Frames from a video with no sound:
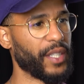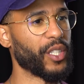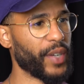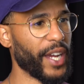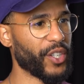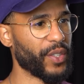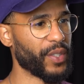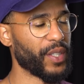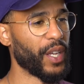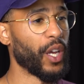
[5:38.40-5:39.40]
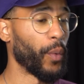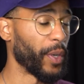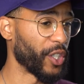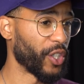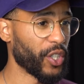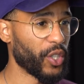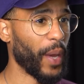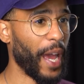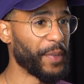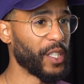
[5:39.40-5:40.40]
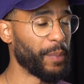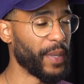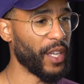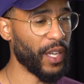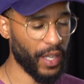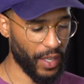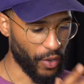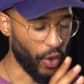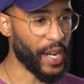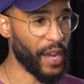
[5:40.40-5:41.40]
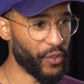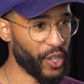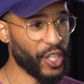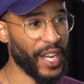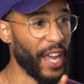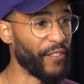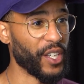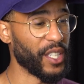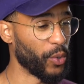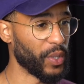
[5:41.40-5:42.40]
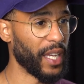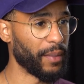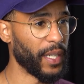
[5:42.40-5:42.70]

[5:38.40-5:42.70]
interactions, which just so happens to be, on average, every single 10